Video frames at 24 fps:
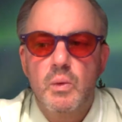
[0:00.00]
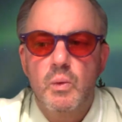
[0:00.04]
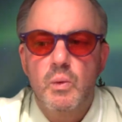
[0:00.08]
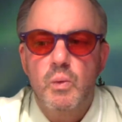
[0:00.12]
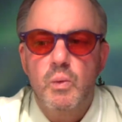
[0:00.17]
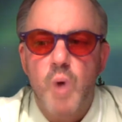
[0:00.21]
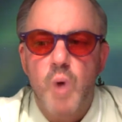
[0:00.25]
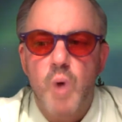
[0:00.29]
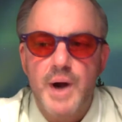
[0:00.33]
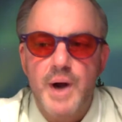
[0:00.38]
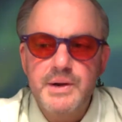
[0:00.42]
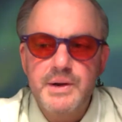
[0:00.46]

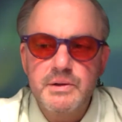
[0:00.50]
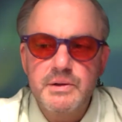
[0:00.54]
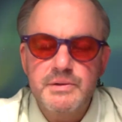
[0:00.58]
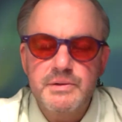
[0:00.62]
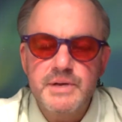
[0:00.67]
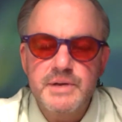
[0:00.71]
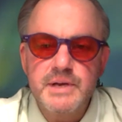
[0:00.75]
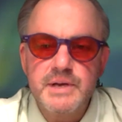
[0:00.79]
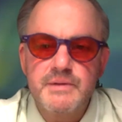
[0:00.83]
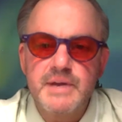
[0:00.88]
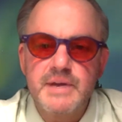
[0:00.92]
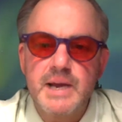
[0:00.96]
Why do you
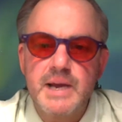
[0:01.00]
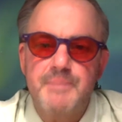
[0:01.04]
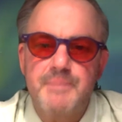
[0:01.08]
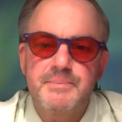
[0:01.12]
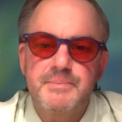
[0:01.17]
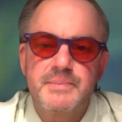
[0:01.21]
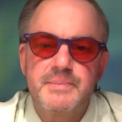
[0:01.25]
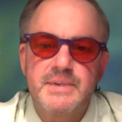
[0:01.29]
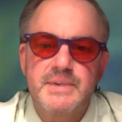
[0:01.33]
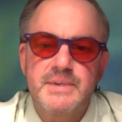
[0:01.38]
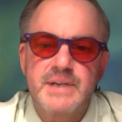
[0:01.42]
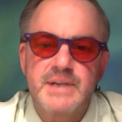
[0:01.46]
think the
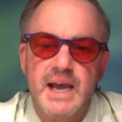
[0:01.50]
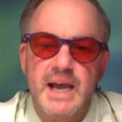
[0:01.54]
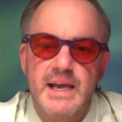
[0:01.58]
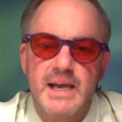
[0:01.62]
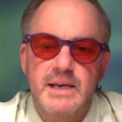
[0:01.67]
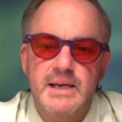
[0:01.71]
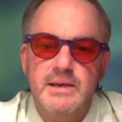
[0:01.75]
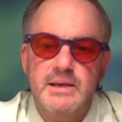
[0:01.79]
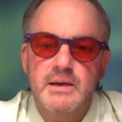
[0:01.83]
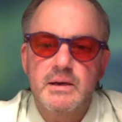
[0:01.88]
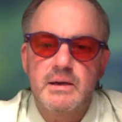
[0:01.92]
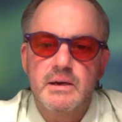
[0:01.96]

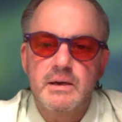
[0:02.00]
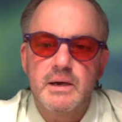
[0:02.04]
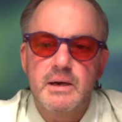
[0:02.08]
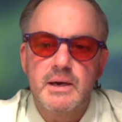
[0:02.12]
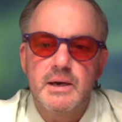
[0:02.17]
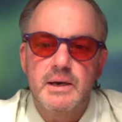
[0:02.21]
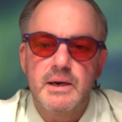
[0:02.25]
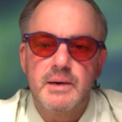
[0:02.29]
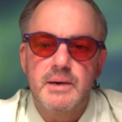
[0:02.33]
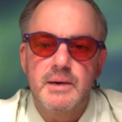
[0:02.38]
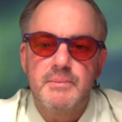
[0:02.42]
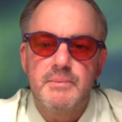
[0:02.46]
uptake
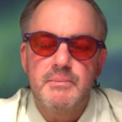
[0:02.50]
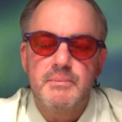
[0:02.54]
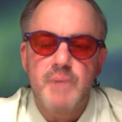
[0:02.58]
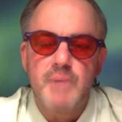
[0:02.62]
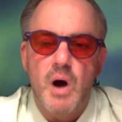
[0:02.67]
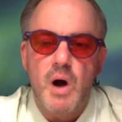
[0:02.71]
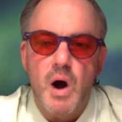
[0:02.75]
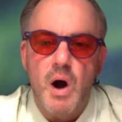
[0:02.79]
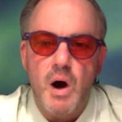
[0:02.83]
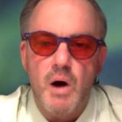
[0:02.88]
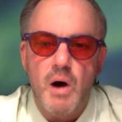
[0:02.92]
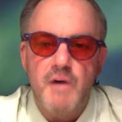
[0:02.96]

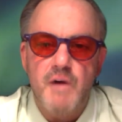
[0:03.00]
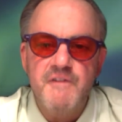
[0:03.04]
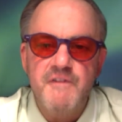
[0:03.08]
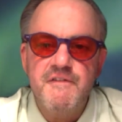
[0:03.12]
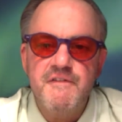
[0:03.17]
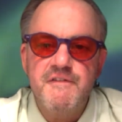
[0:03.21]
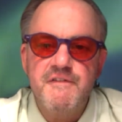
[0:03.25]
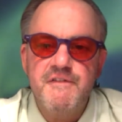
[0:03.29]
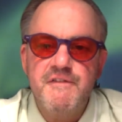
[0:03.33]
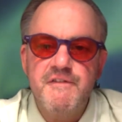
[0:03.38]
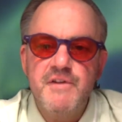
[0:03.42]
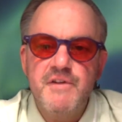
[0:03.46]
of
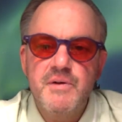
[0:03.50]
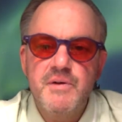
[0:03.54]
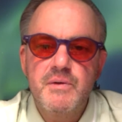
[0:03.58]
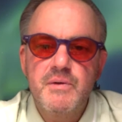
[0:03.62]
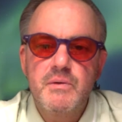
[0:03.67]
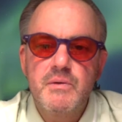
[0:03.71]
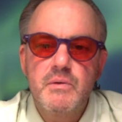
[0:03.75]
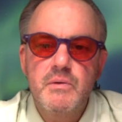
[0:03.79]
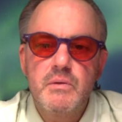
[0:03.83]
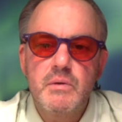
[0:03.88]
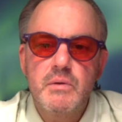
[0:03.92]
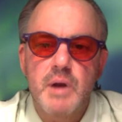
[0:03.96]

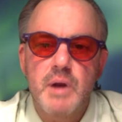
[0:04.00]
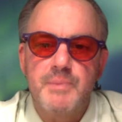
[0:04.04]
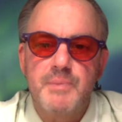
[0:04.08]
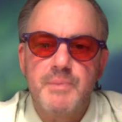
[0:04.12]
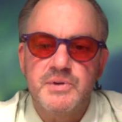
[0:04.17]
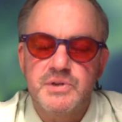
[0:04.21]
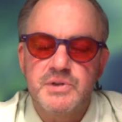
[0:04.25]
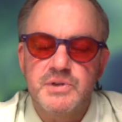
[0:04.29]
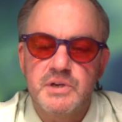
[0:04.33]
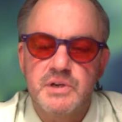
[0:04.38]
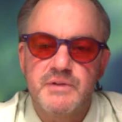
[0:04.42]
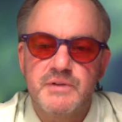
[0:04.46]
upper
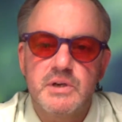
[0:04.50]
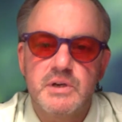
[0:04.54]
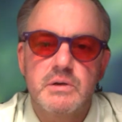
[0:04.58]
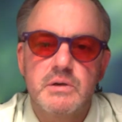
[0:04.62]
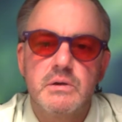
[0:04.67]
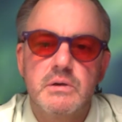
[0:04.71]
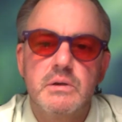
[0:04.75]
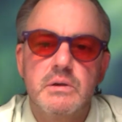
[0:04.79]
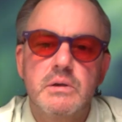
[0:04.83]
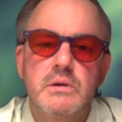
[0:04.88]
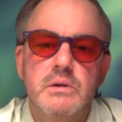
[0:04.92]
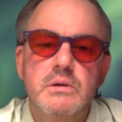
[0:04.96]

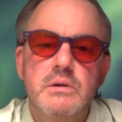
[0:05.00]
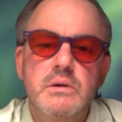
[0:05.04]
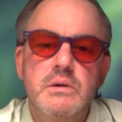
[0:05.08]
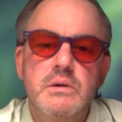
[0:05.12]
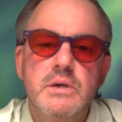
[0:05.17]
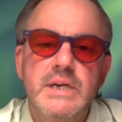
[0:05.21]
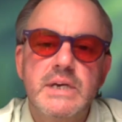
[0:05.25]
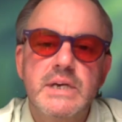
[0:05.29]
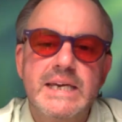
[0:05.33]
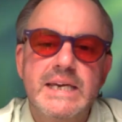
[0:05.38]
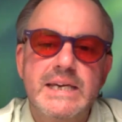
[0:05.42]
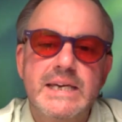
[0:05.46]
cervical
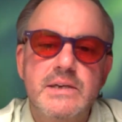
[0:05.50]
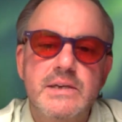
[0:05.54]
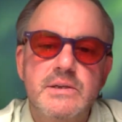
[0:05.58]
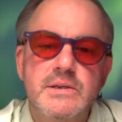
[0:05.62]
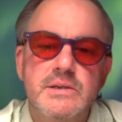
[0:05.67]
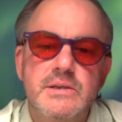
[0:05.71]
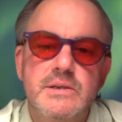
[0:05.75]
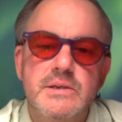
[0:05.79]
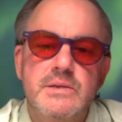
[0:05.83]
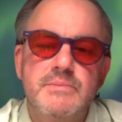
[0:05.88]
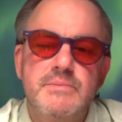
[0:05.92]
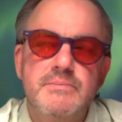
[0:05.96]

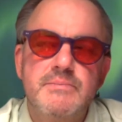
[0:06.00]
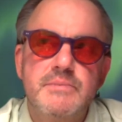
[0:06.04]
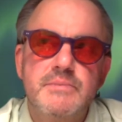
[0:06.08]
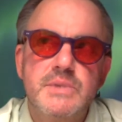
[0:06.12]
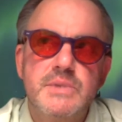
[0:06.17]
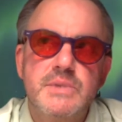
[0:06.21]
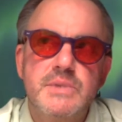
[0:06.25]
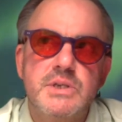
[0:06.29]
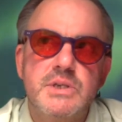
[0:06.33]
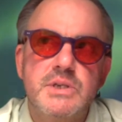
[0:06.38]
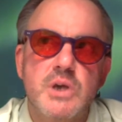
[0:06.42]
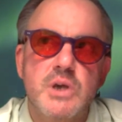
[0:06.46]
is
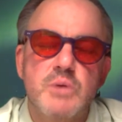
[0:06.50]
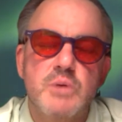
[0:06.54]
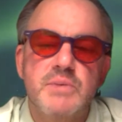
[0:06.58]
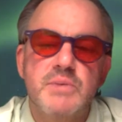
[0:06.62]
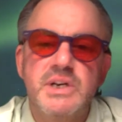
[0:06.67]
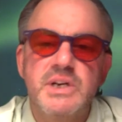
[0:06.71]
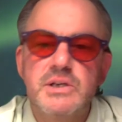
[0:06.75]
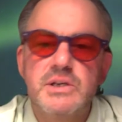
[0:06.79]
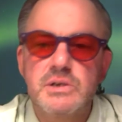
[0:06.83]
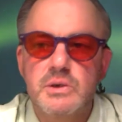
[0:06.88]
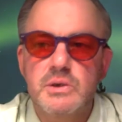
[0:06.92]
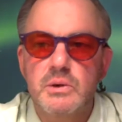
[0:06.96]
so
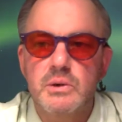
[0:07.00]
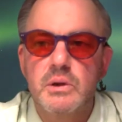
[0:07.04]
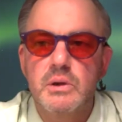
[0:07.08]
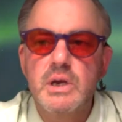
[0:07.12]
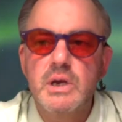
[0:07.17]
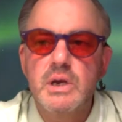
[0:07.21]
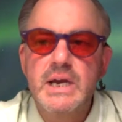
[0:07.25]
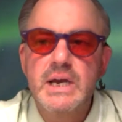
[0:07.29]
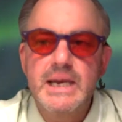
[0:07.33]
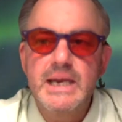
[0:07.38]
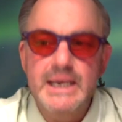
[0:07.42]
minuscule?